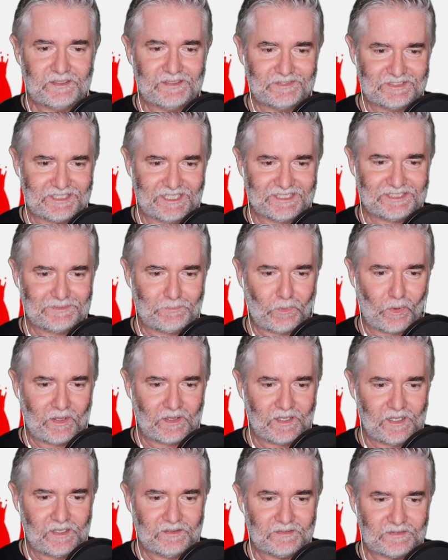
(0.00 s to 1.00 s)
Is that a
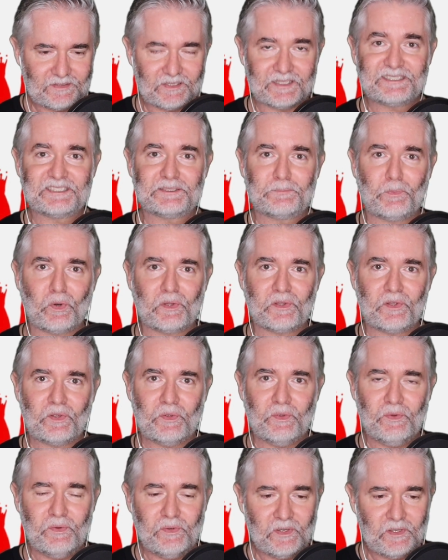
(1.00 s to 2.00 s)
spoiler? Did I just spoil
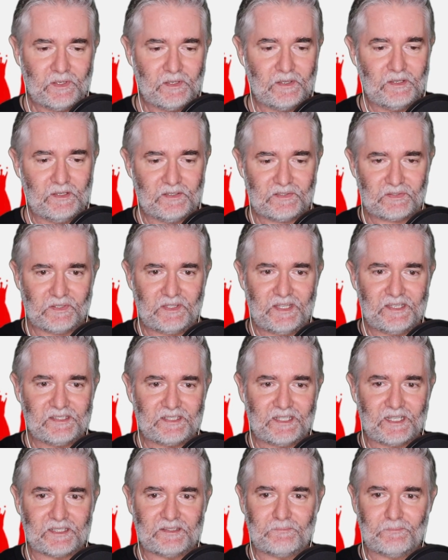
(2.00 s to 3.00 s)
you? It's on the
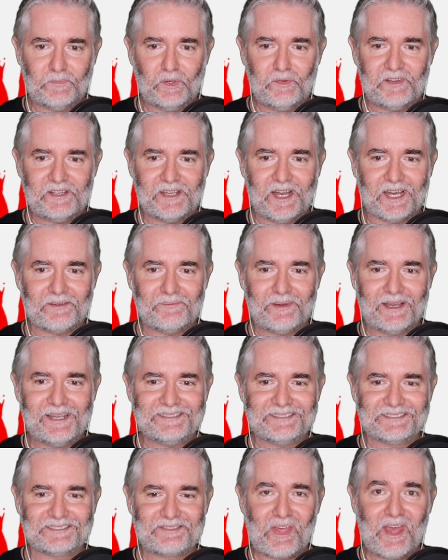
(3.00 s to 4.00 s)
internet movie
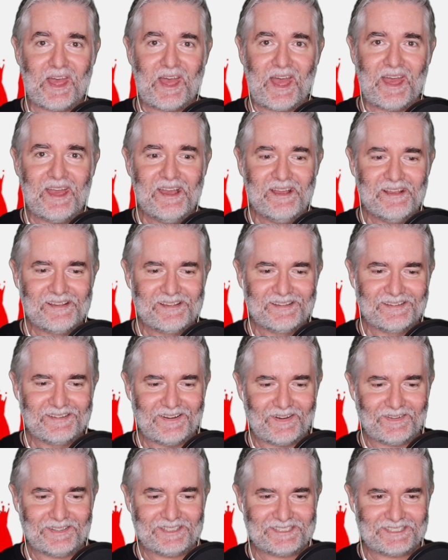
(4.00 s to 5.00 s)
database. It's there.
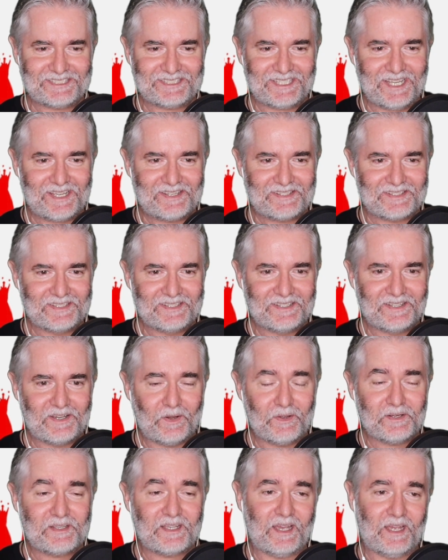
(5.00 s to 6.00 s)
Holy shit.
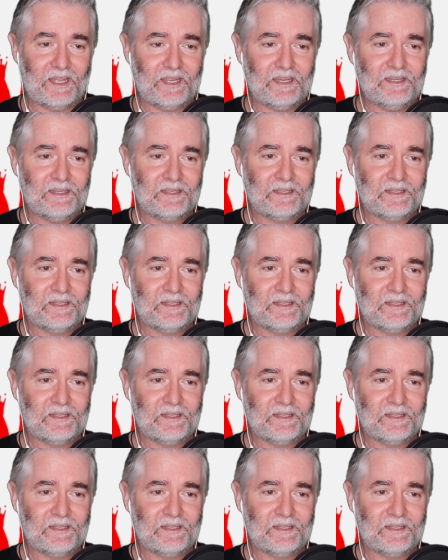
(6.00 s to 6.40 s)
Okay.